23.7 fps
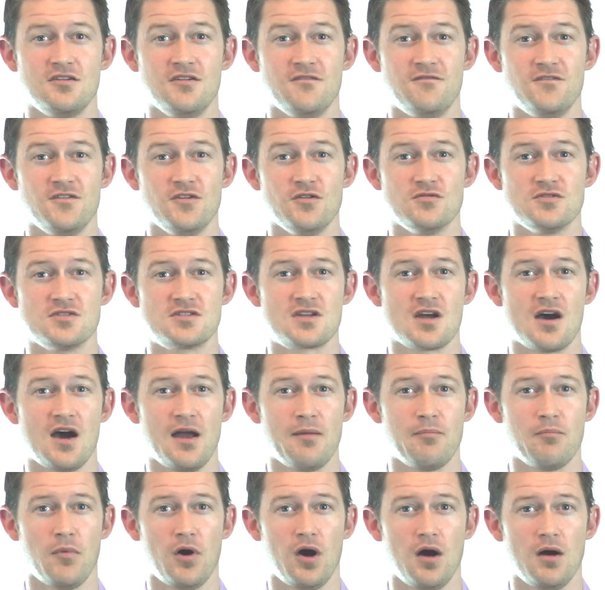defuse
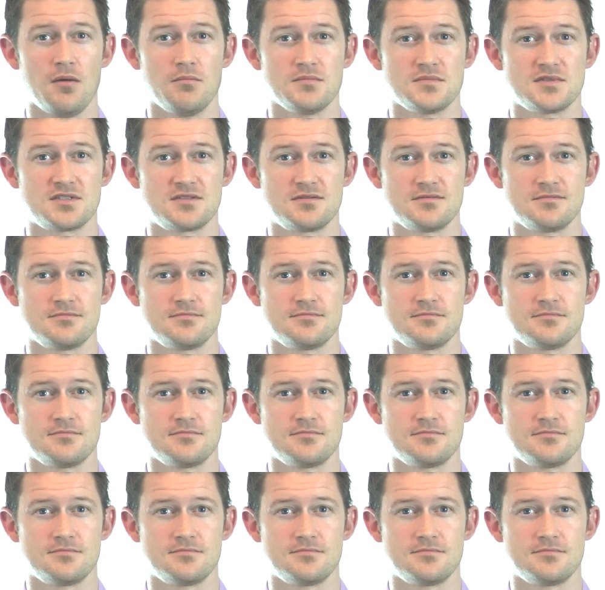time bombs.